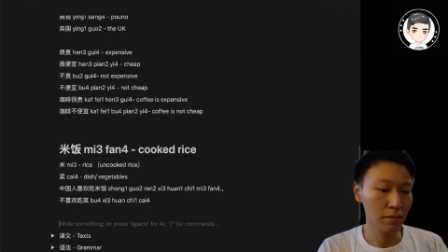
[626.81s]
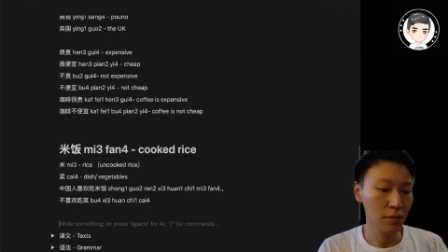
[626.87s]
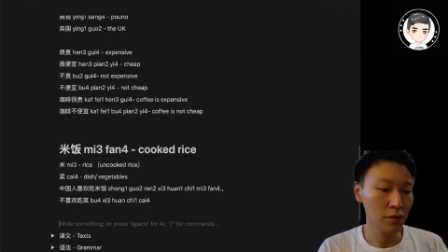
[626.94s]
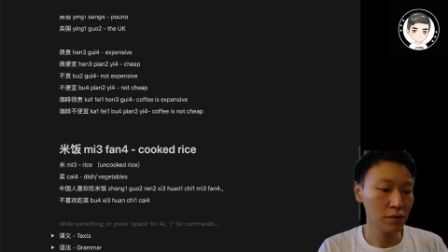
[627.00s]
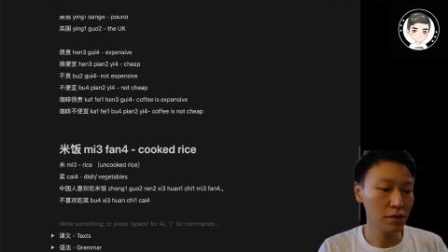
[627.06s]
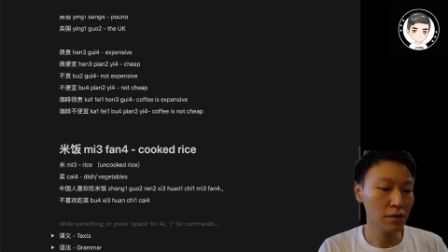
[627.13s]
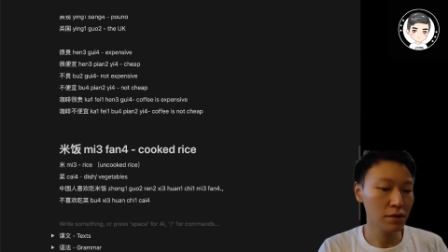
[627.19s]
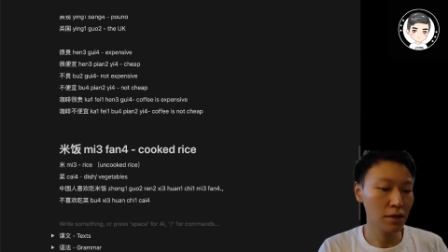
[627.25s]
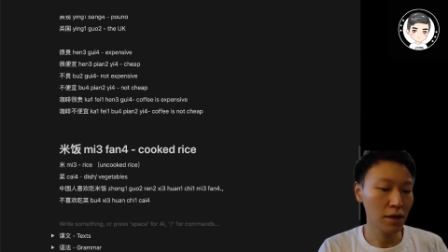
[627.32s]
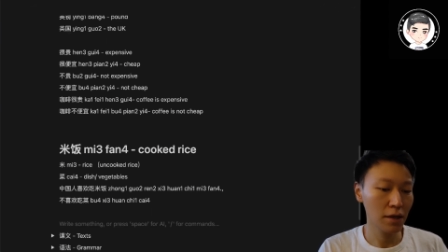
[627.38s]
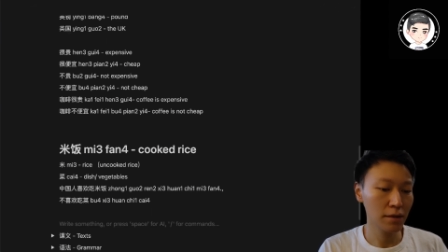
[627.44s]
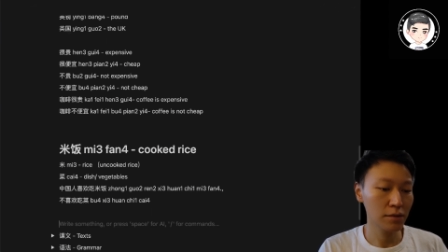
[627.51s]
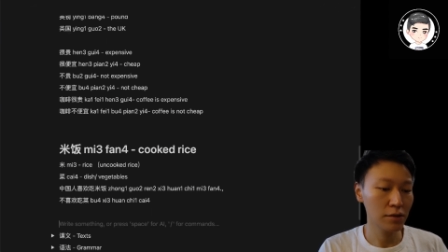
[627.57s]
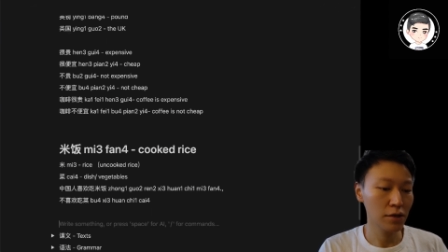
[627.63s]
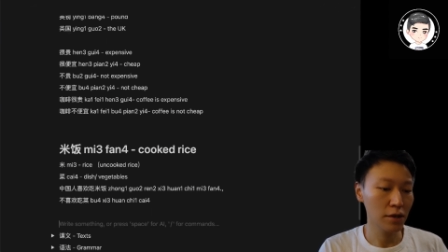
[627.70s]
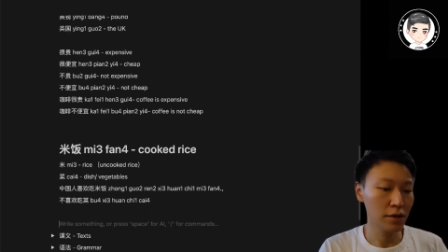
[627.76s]
most of the
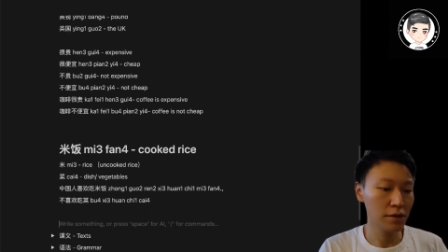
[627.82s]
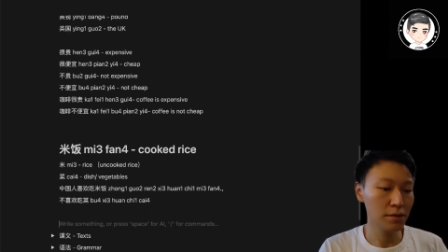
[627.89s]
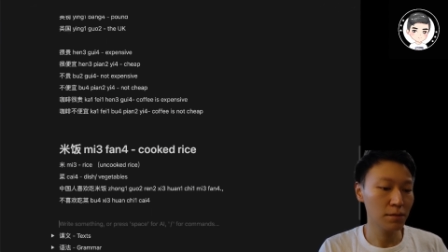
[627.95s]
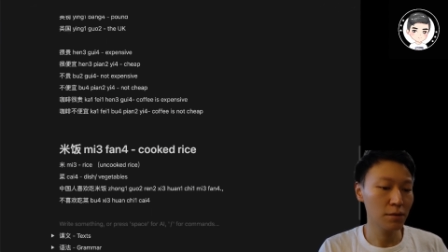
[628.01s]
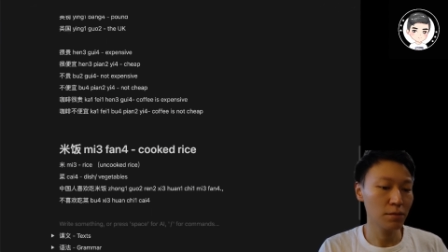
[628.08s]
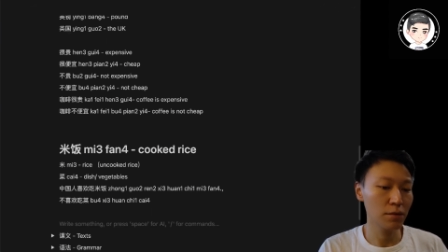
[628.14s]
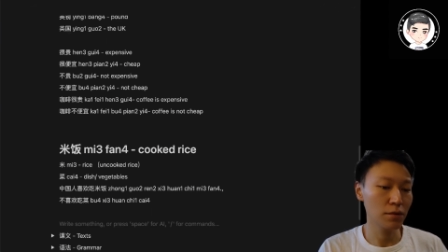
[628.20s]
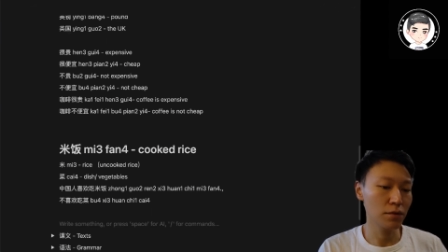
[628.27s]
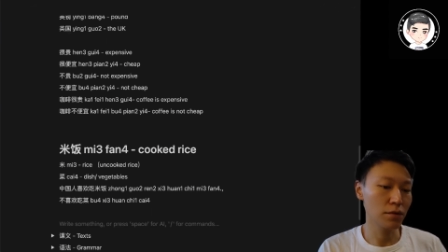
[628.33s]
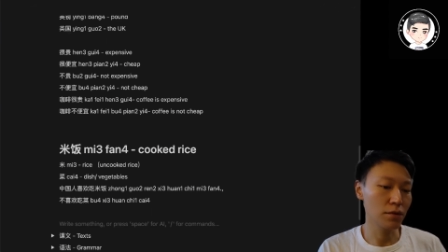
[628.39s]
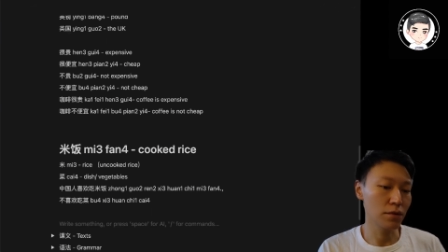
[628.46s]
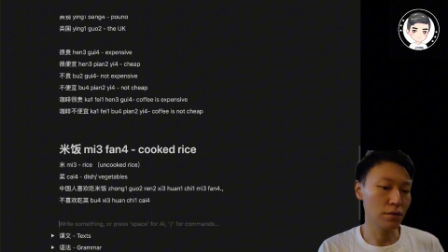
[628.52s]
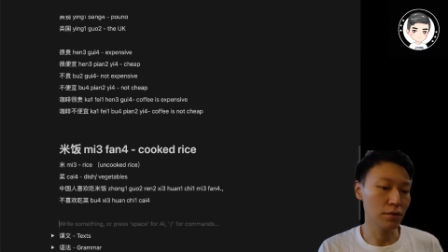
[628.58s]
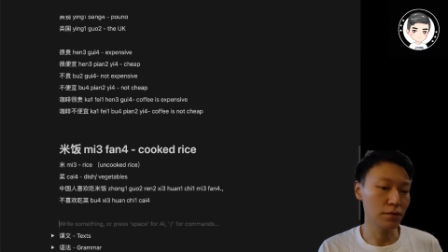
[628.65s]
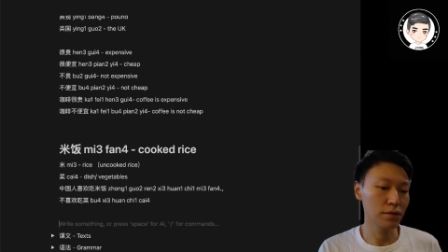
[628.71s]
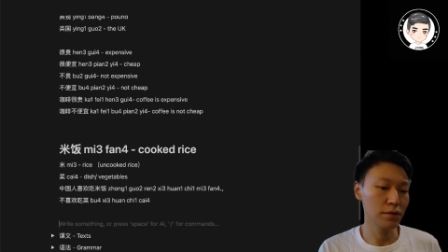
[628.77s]
time Chinese people
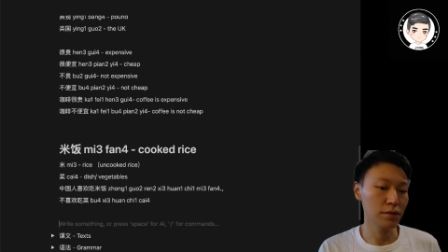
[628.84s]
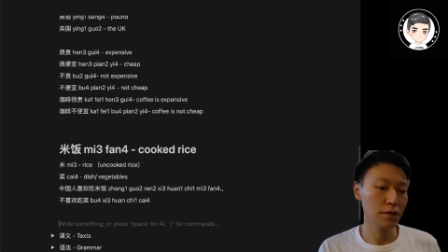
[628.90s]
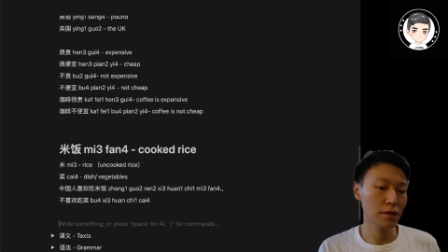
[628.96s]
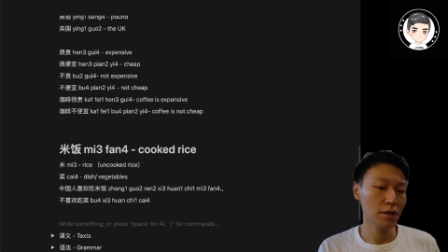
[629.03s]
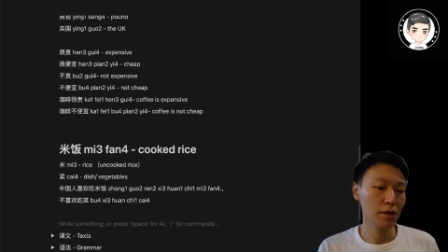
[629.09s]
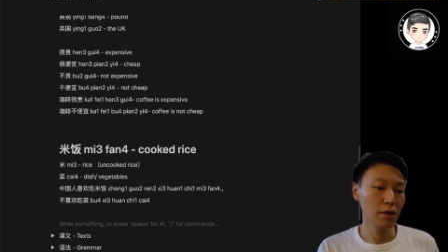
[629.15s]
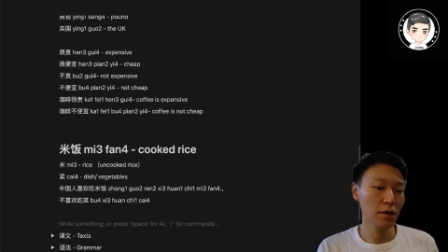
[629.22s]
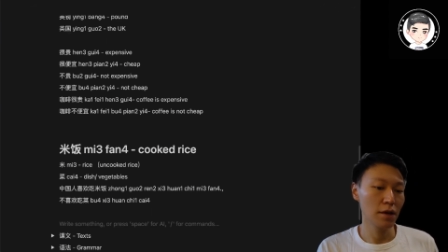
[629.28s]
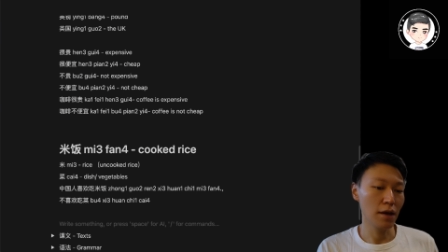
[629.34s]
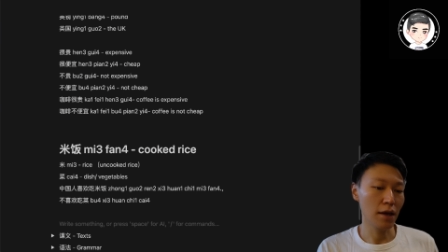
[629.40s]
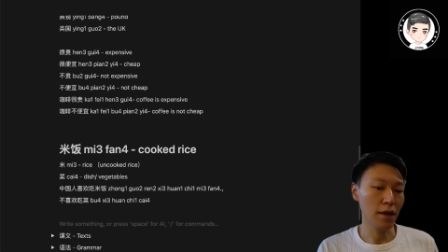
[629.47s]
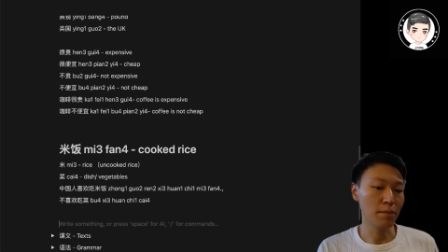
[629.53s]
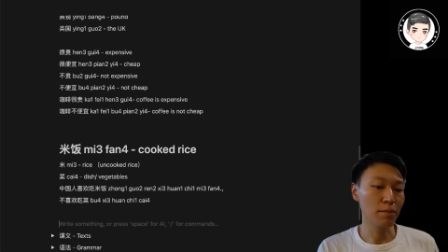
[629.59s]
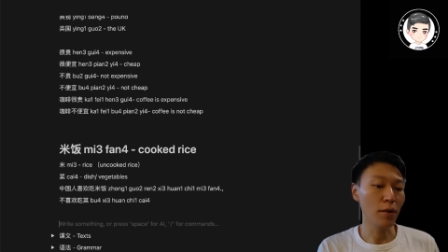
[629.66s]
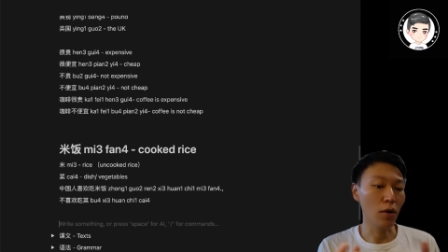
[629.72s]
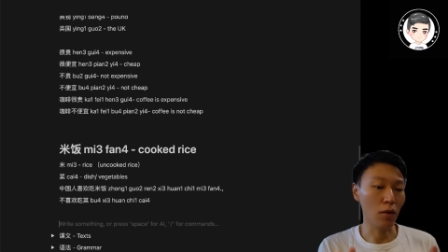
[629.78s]
use
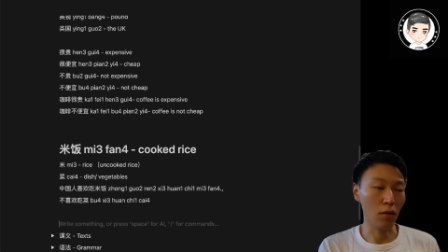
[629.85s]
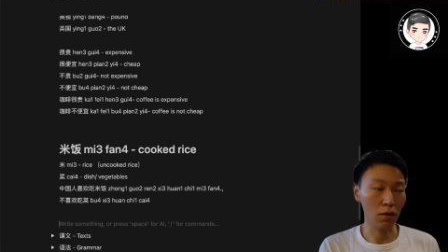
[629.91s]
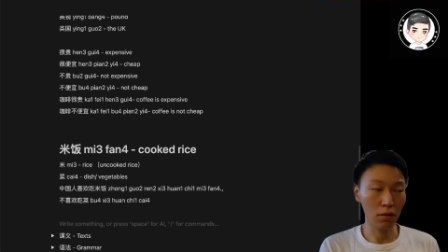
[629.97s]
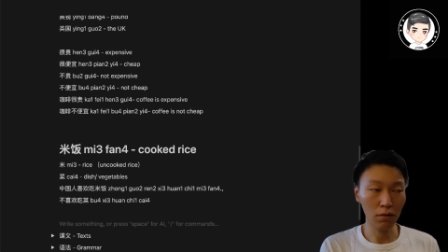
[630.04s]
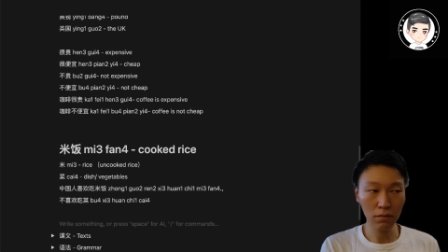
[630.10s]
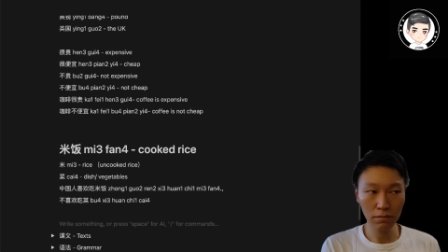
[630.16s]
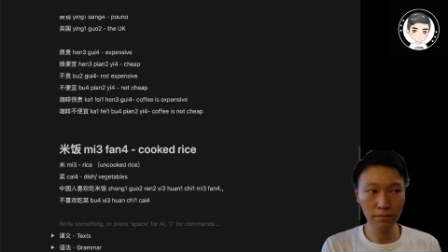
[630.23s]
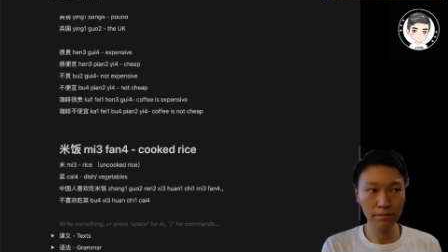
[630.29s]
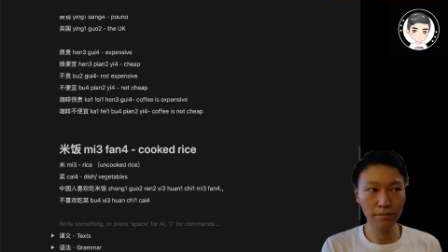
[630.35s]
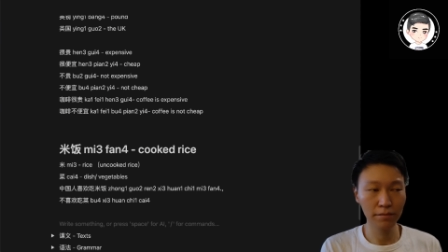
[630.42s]
a bowl,